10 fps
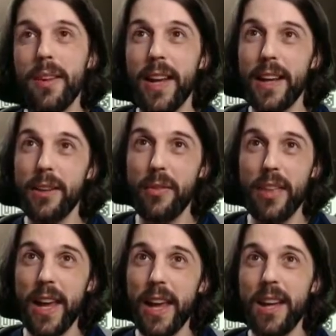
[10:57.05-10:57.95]
And if
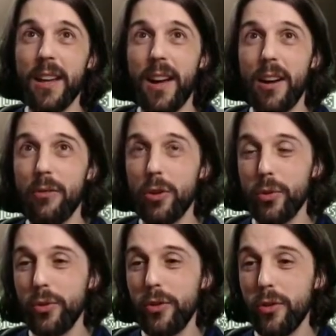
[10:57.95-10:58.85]
they are
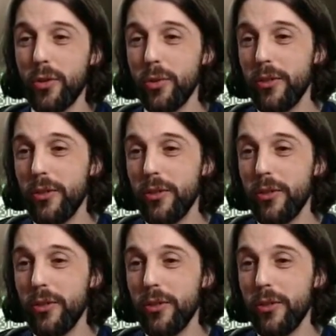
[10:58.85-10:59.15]
reduced to